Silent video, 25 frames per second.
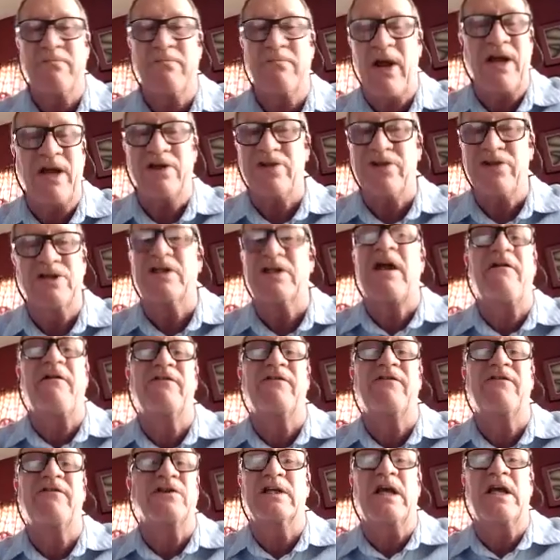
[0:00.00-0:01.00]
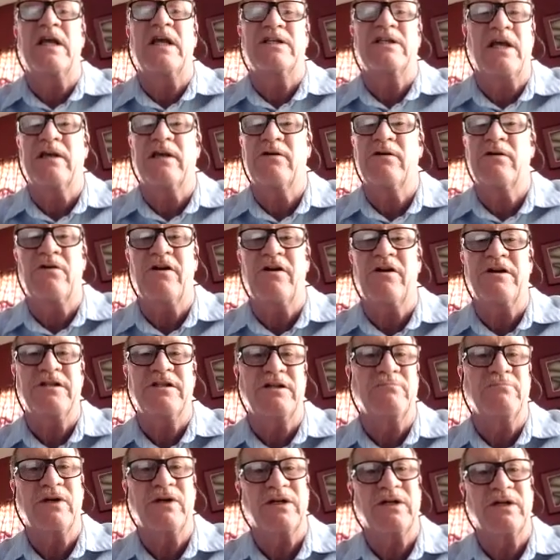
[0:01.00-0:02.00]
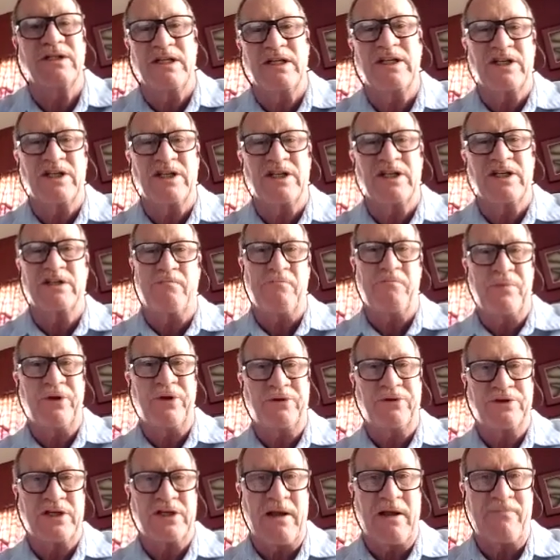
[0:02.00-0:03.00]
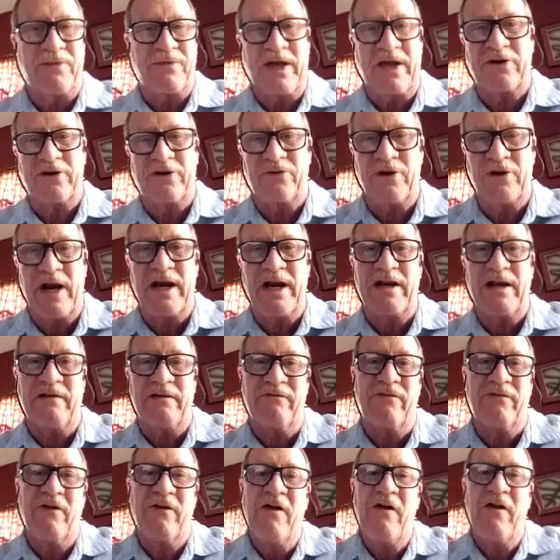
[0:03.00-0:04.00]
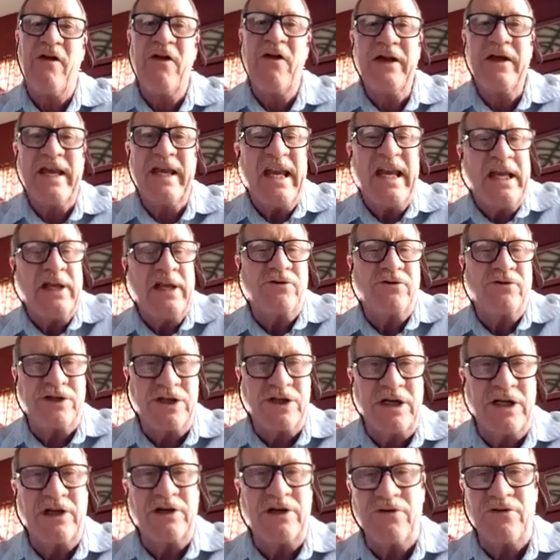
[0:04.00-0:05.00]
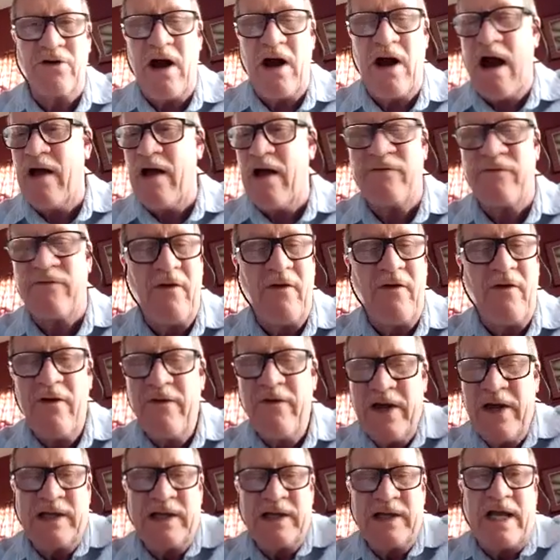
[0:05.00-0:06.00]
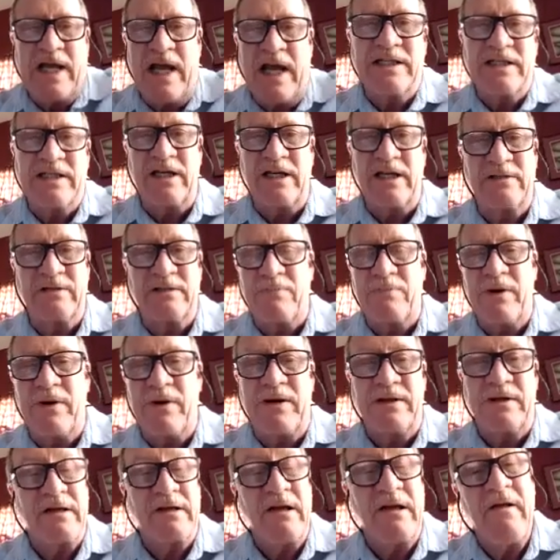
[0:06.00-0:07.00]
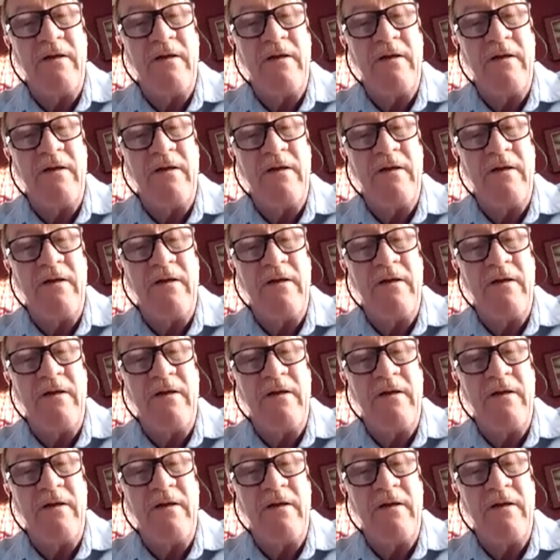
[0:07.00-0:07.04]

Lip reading: And man, you just have to sketch like crazy because it just builds up that creative energy and drive. Fantastic experience.